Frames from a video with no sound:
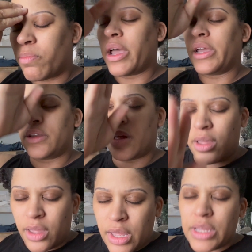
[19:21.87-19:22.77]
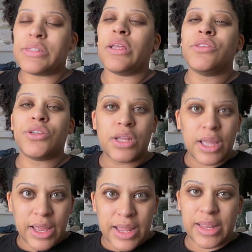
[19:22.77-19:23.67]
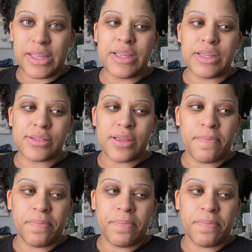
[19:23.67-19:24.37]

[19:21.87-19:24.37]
mind is centered and at ease,